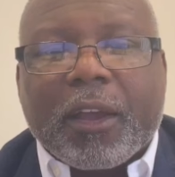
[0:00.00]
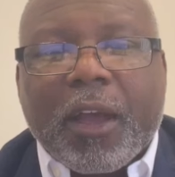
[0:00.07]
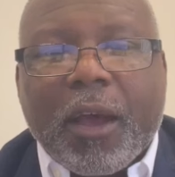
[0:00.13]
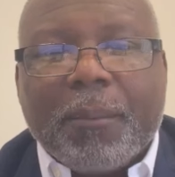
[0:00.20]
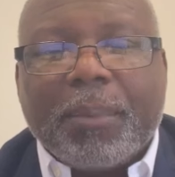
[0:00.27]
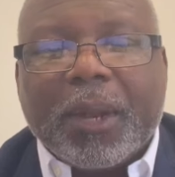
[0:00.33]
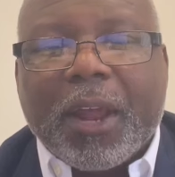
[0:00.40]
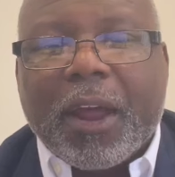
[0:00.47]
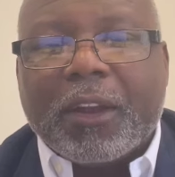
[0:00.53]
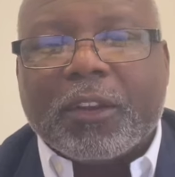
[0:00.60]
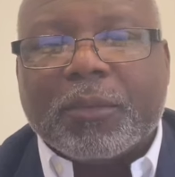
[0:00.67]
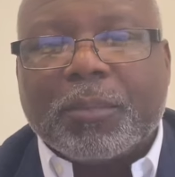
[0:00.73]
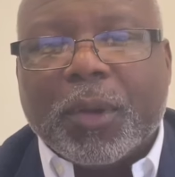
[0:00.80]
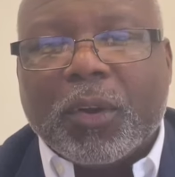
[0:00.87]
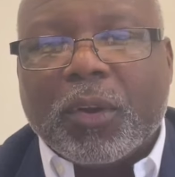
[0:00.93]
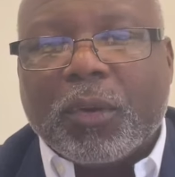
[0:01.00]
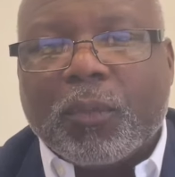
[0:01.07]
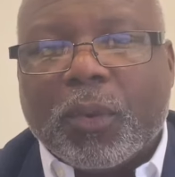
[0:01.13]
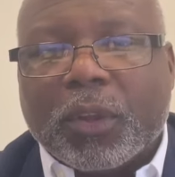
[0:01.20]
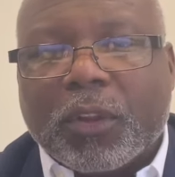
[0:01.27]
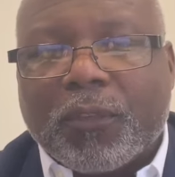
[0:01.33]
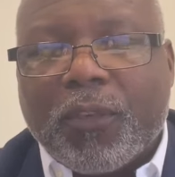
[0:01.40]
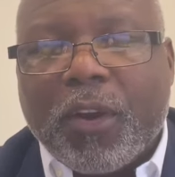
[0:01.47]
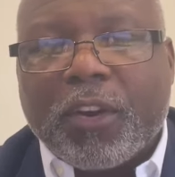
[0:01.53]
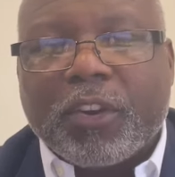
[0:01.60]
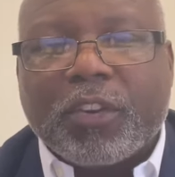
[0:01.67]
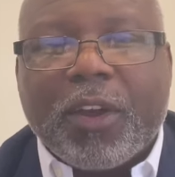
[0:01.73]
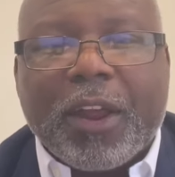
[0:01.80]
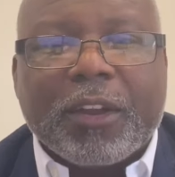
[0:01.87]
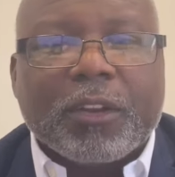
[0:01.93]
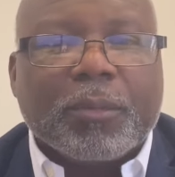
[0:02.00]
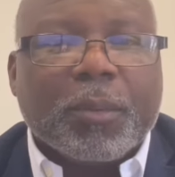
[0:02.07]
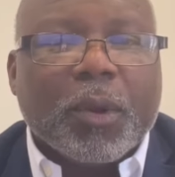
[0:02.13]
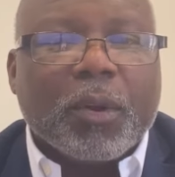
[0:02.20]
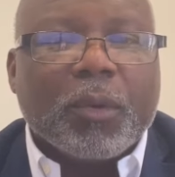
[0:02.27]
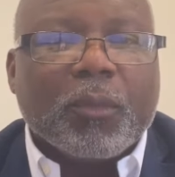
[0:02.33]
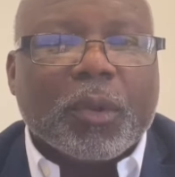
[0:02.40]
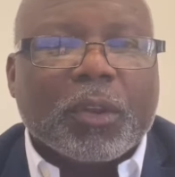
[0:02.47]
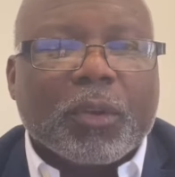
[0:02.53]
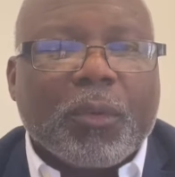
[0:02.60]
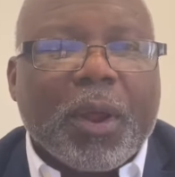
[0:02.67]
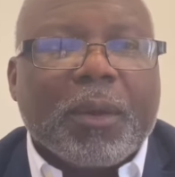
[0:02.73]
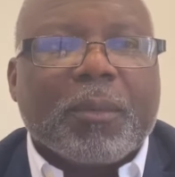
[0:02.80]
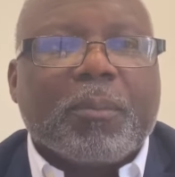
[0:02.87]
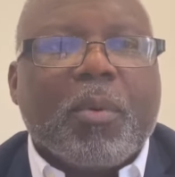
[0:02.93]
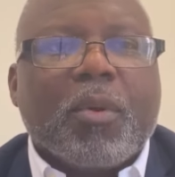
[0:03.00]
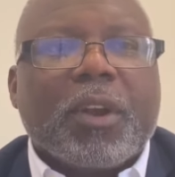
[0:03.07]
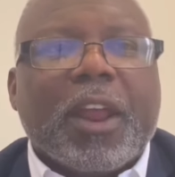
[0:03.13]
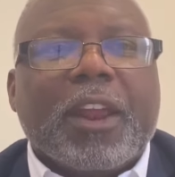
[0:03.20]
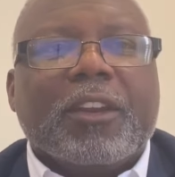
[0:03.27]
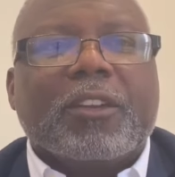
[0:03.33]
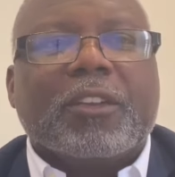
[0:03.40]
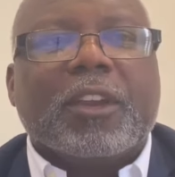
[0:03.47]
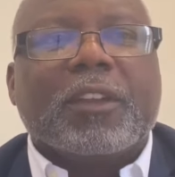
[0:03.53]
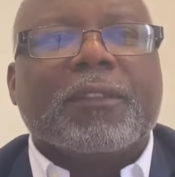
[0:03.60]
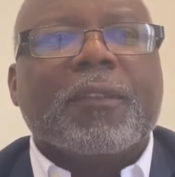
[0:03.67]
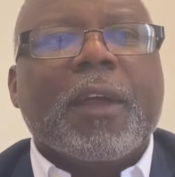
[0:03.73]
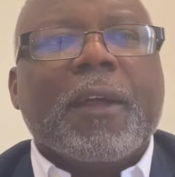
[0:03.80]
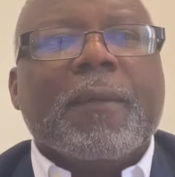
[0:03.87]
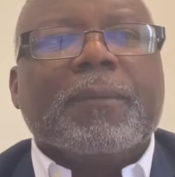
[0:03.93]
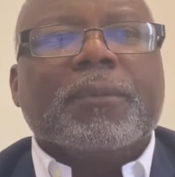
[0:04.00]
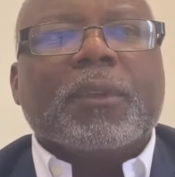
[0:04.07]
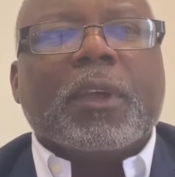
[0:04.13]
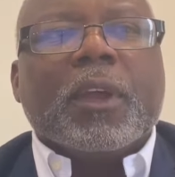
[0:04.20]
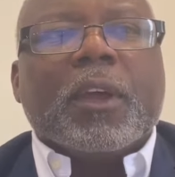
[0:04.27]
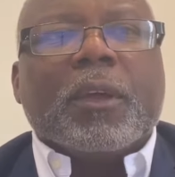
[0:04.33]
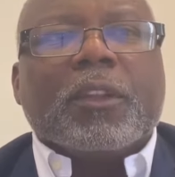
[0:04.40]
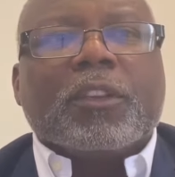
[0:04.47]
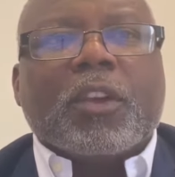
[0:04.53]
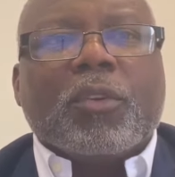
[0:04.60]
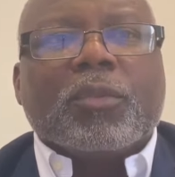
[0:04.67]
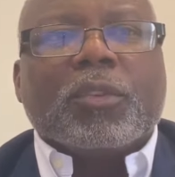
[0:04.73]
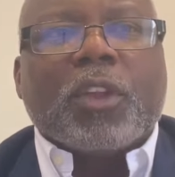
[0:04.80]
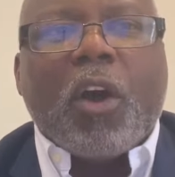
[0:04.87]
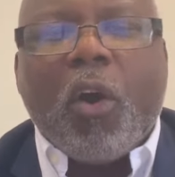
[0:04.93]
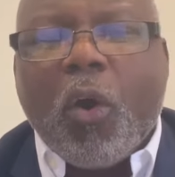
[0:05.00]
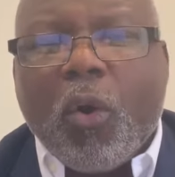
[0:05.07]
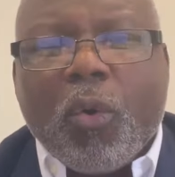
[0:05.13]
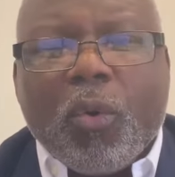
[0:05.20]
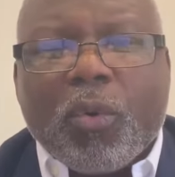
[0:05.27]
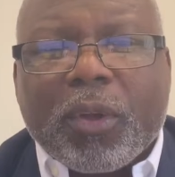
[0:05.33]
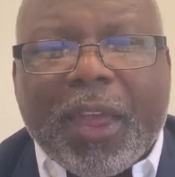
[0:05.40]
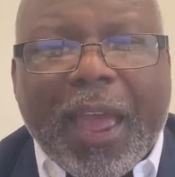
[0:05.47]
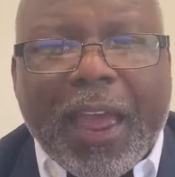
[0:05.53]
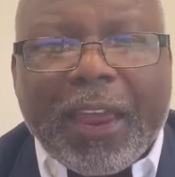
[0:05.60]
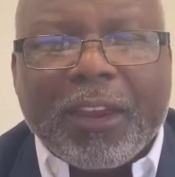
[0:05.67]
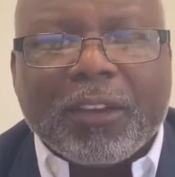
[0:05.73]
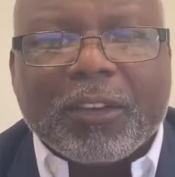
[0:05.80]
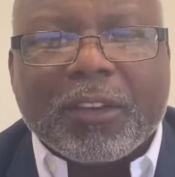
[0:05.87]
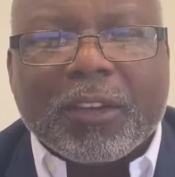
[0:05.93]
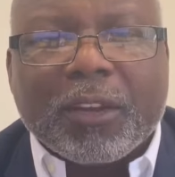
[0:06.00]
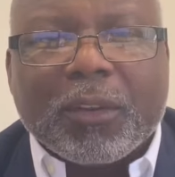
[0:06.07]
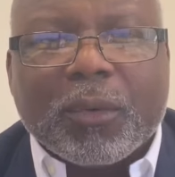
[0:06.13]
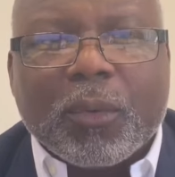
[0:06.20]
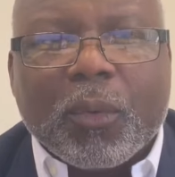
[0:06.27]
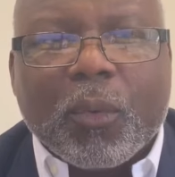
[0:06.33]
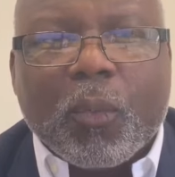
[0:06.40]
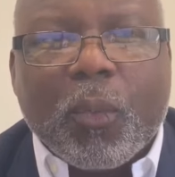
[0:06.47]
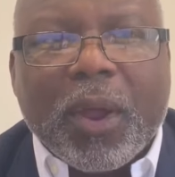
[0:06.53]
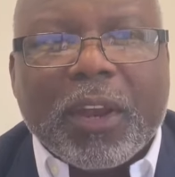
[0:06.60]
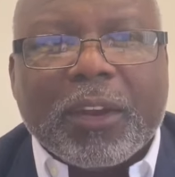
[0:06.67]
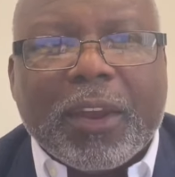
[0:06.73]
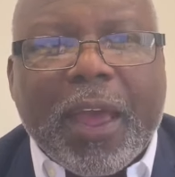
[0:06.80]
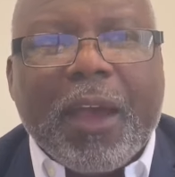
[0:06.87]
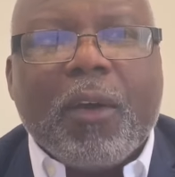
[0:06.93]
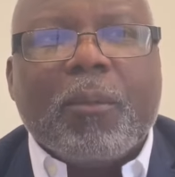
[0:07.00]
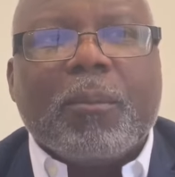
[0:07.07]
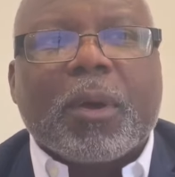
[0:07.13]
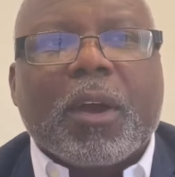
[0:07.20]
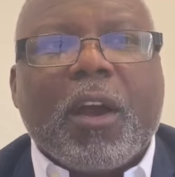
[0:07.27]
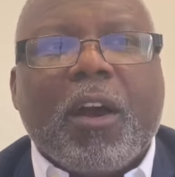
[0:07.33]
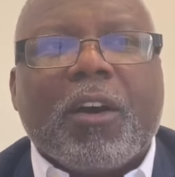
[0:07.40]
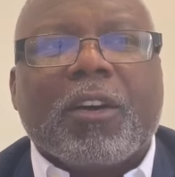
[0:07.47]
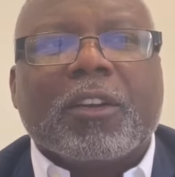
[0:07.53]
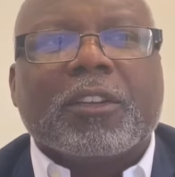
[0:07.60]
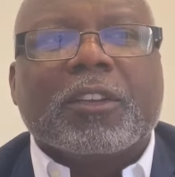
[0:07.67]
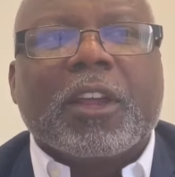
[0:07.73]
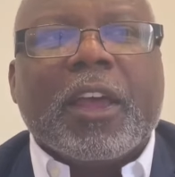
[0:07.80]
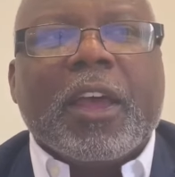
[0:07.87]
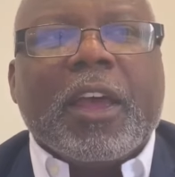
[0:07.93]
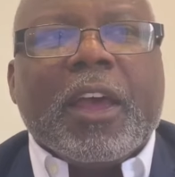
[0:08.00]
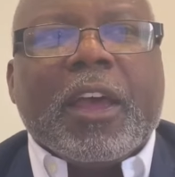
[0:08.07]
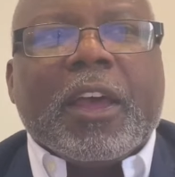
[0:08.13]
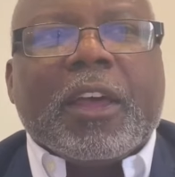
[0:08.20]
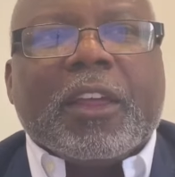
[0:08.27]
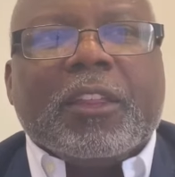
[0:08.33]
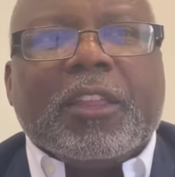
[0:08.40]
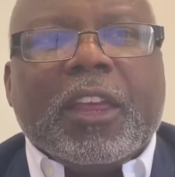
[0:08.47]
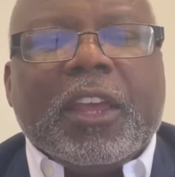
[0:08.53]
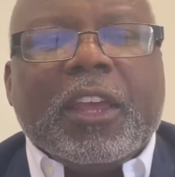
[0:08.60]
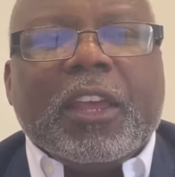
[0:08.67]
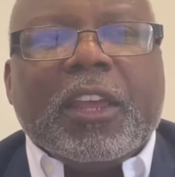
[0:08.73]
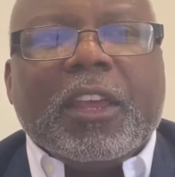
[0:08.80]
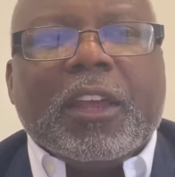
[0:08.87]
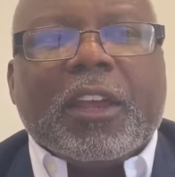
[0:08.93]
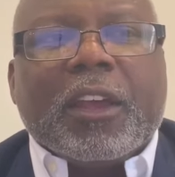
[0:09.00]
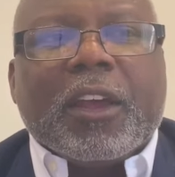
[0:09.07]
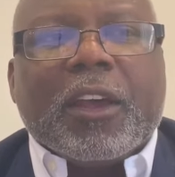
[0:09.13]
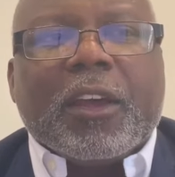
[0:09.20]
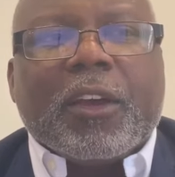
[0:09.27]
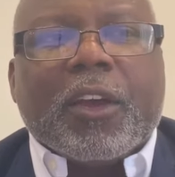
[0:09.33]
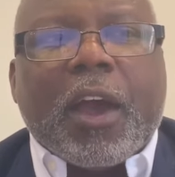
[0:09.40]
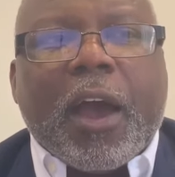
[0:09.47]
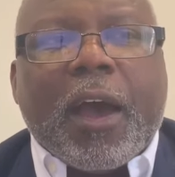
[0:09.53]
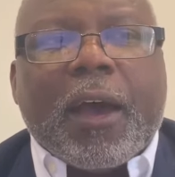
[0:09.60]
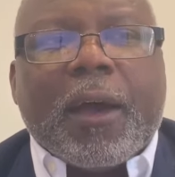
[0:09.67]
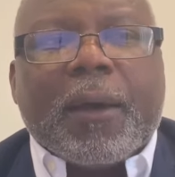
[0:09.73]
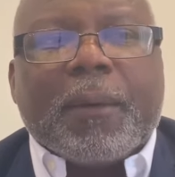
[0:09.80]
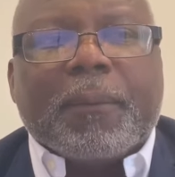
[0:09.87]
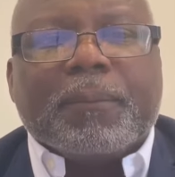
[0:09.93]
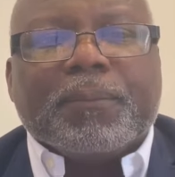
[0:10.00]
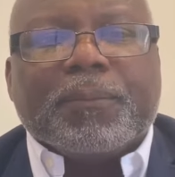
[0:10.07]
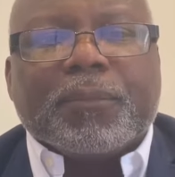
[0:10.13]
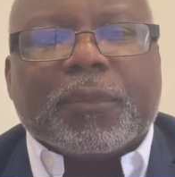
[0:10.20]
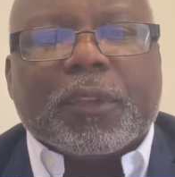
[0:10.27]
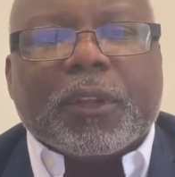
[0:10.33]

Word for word: company. I disputed with the furnisher. I disputed with the credit reporting agency. So the whole case went down because the collection